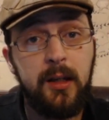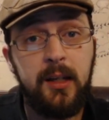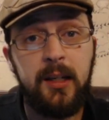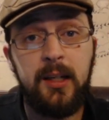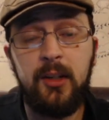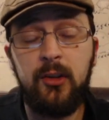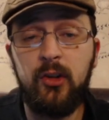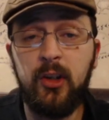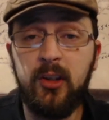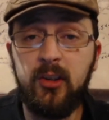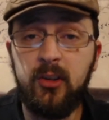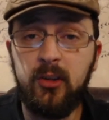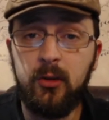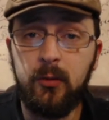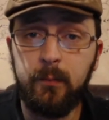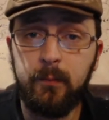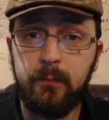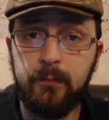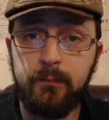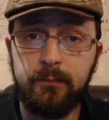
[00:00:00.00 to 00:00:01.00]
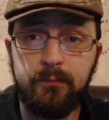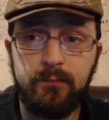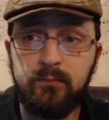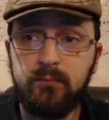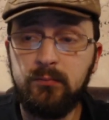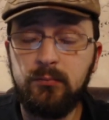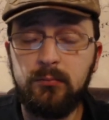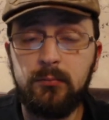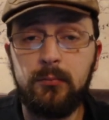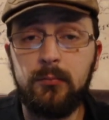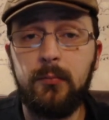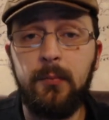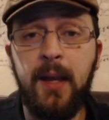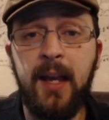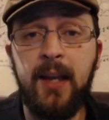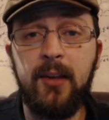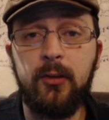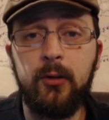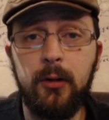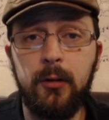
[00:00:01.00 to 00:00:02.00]
He's just
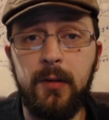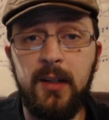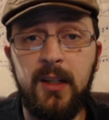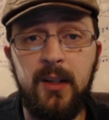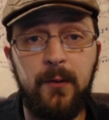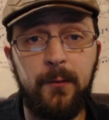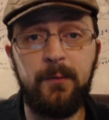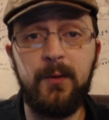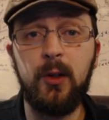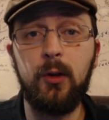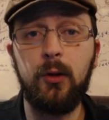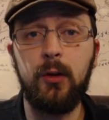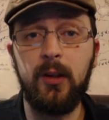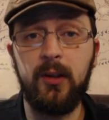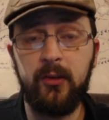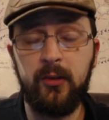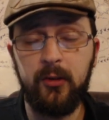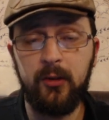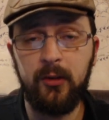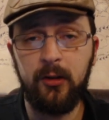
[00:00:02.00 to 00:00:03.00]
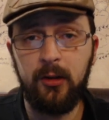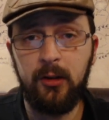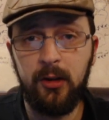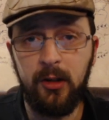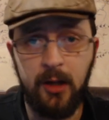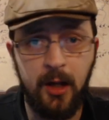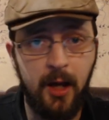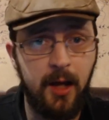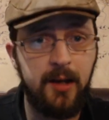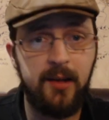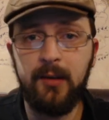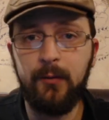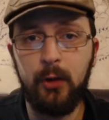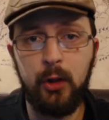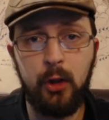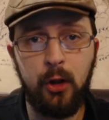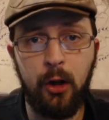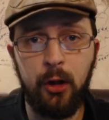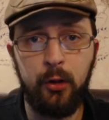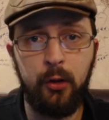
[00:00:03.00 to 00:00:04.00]
master. He's fearless. None has ever
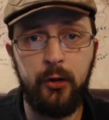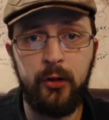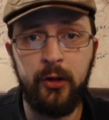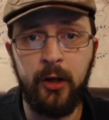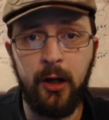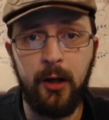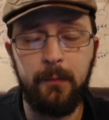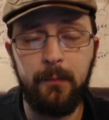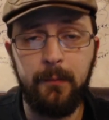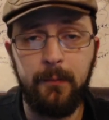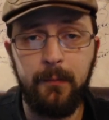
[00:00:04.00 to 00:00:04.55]
caught old Tom.